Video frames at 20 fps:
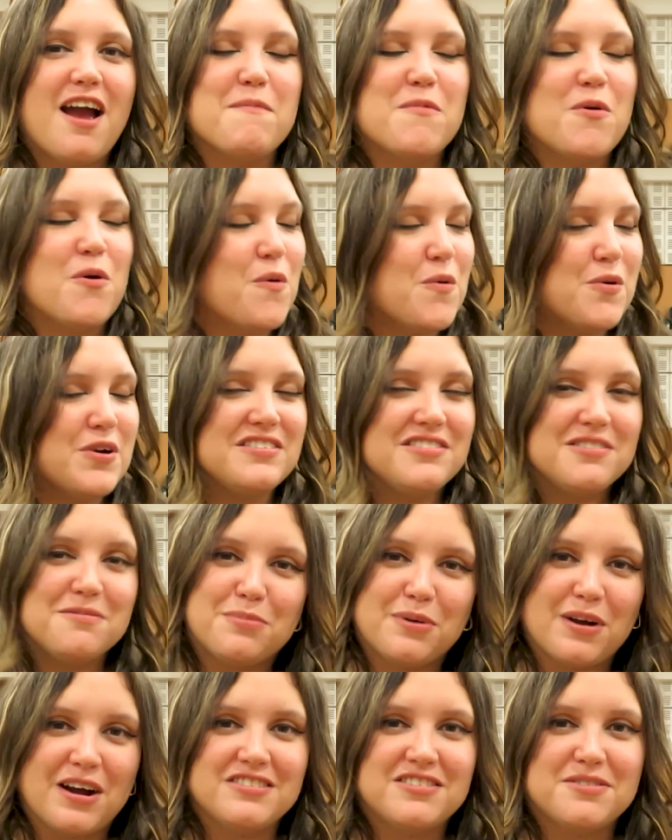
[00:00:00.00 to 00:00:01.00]
I'm always
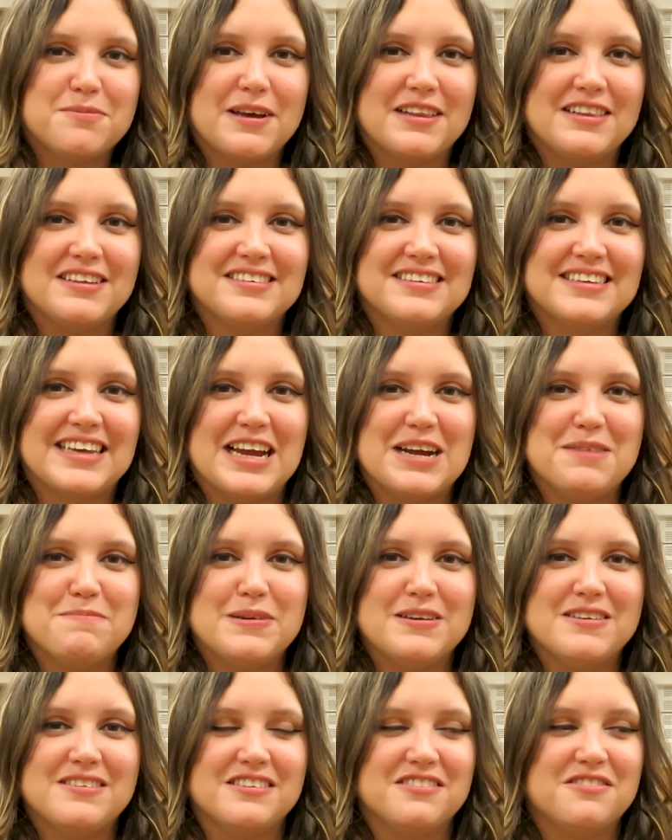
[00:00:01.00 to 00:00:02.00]
impressed by this
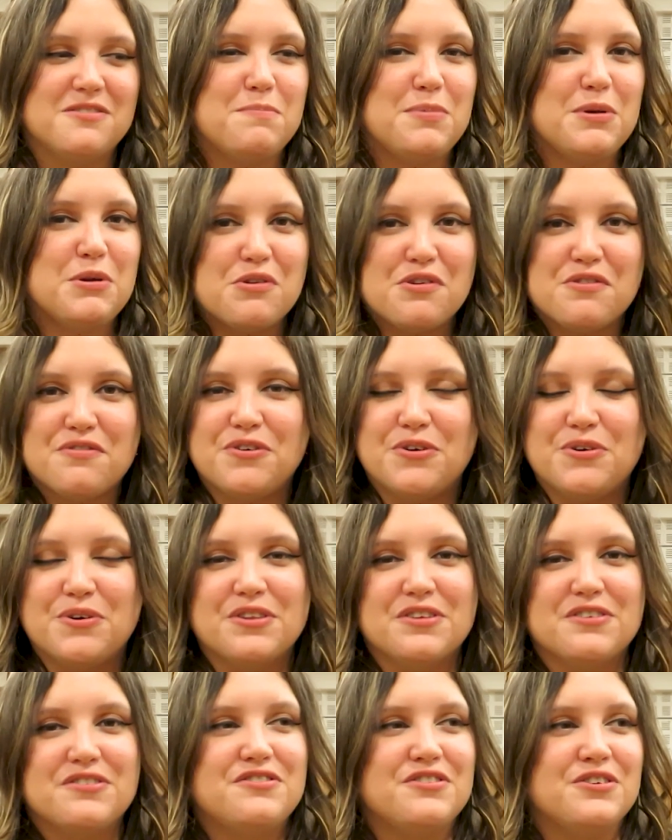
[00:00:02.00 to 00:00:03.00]
campus. It's
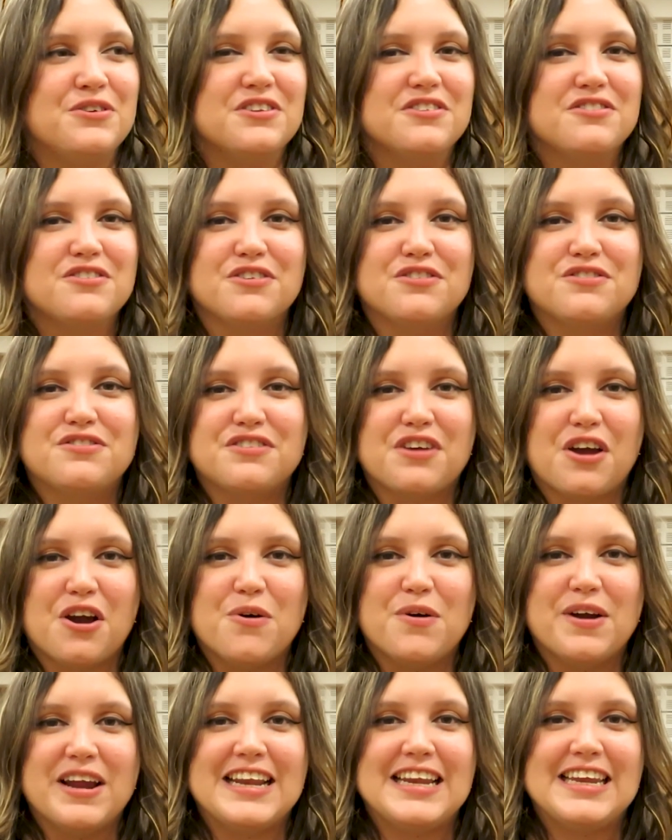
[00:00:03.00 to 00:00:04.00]
beautiful. The students are
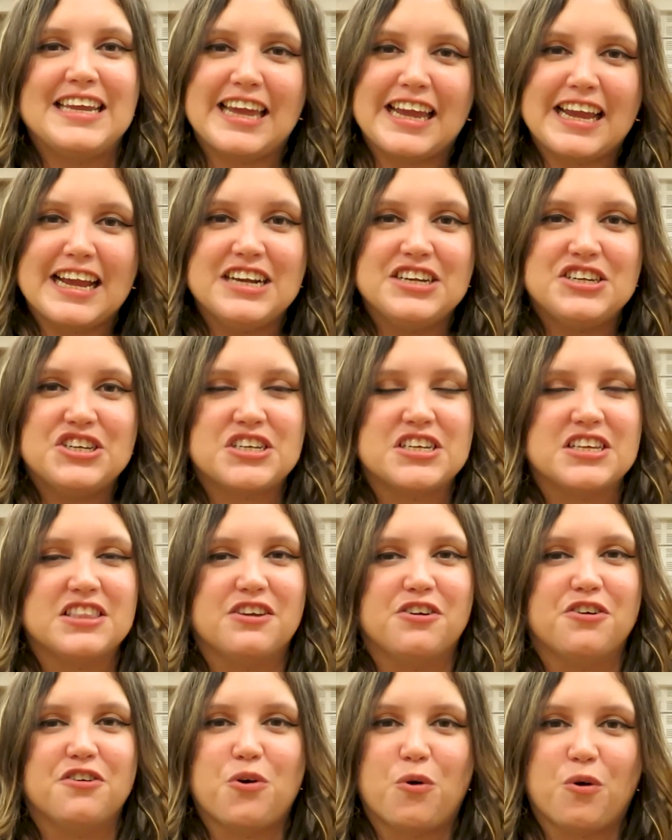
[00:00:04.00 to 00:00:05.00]
so engaged
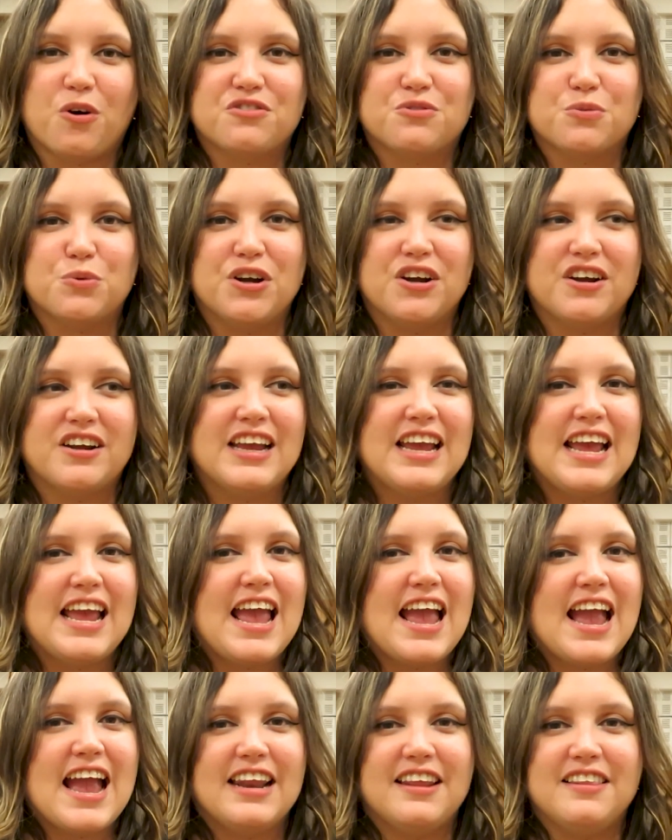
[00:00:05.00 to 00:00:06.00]
in their coursework
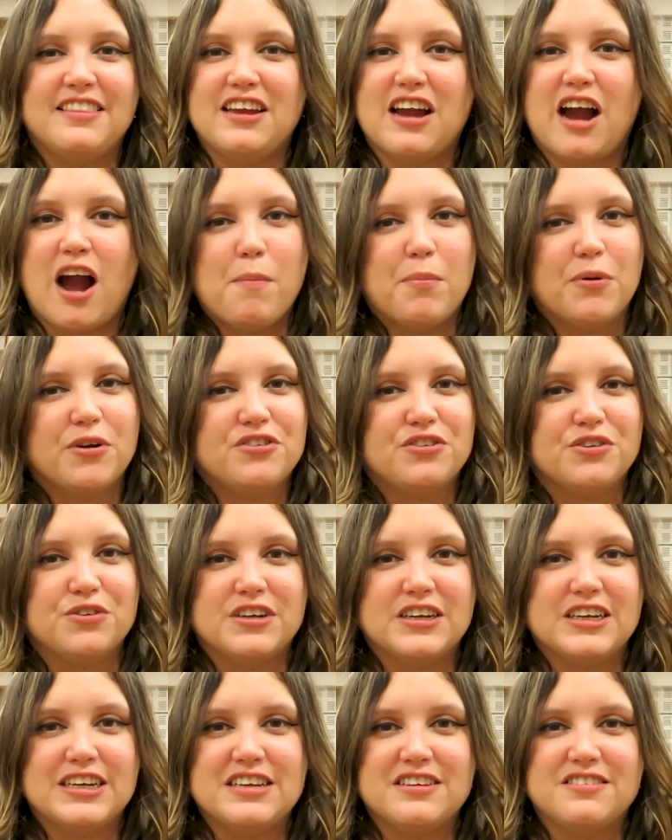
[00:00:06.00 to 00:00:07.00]
and in the
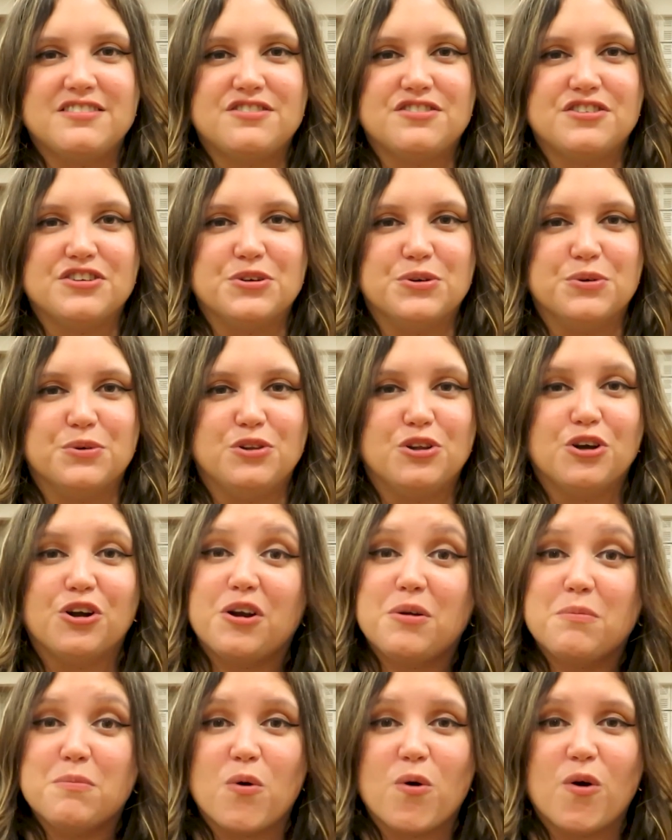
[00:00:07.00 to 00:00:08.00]
opportunities to
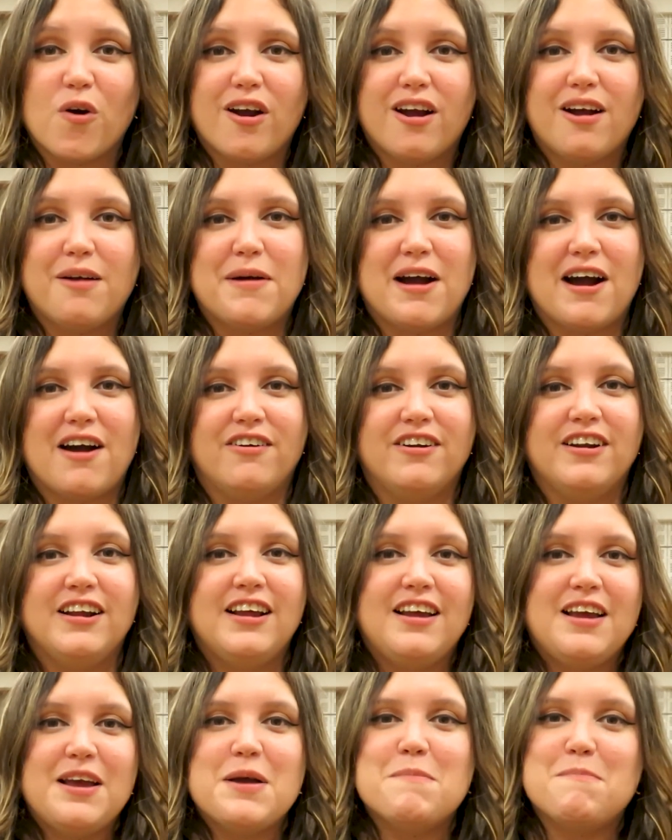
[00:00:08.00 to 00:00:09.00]
learn more about
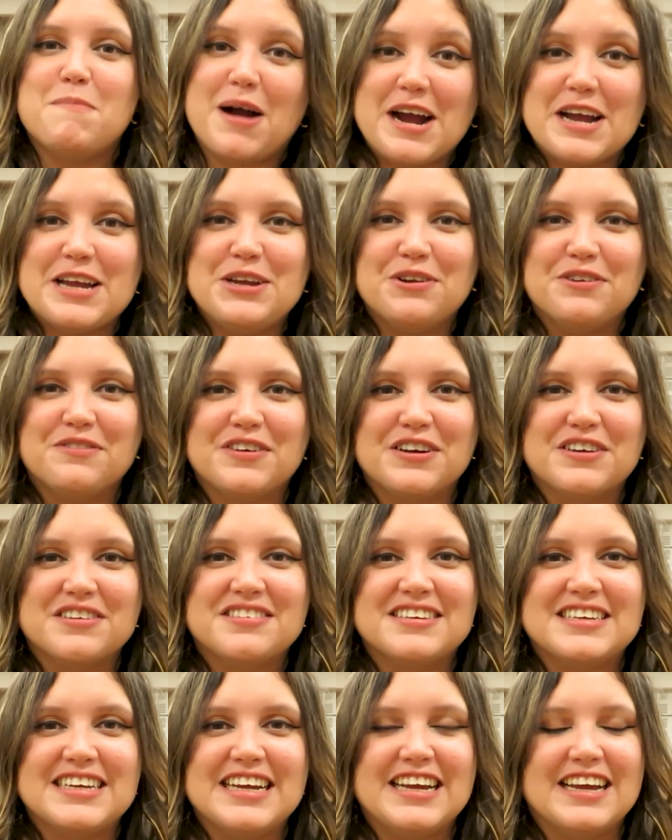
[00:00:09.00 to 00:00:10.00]
my
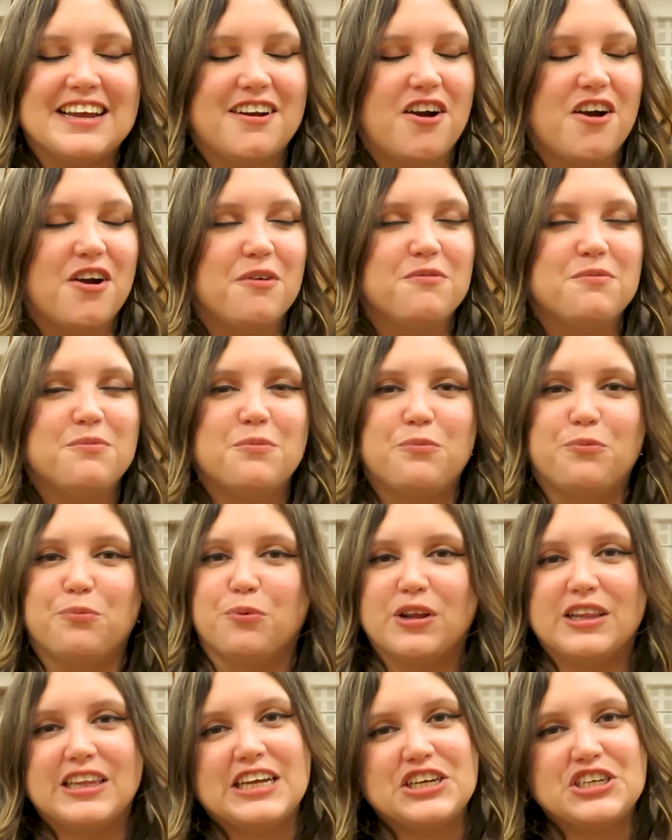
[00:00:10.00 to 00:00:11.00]
university and our
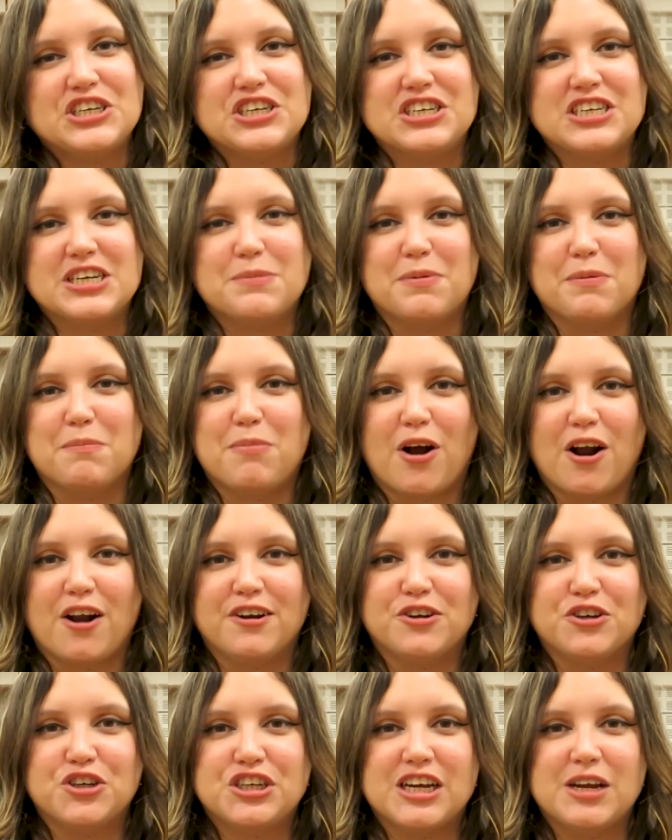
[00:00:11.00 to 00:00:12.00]
relationship and
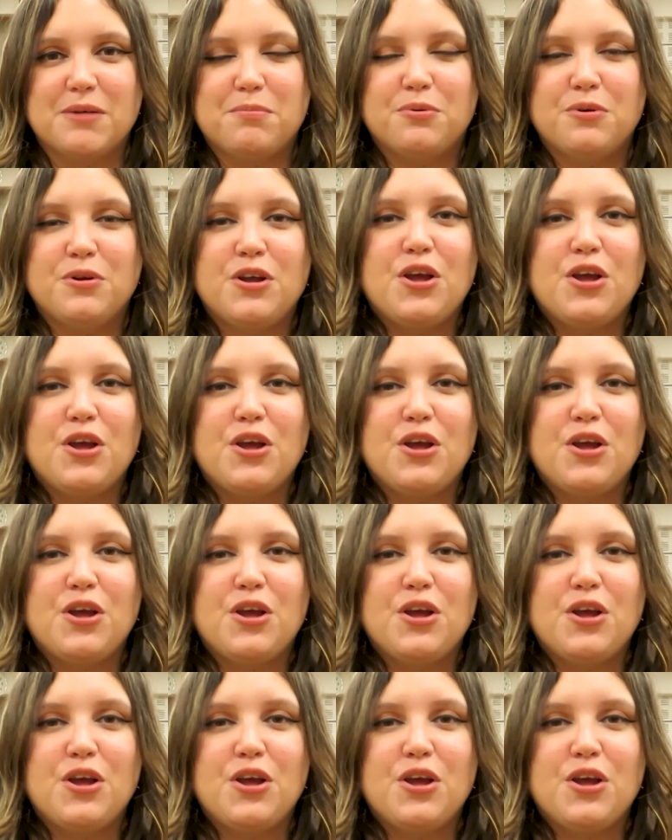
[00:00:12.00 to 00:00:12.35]
partnership.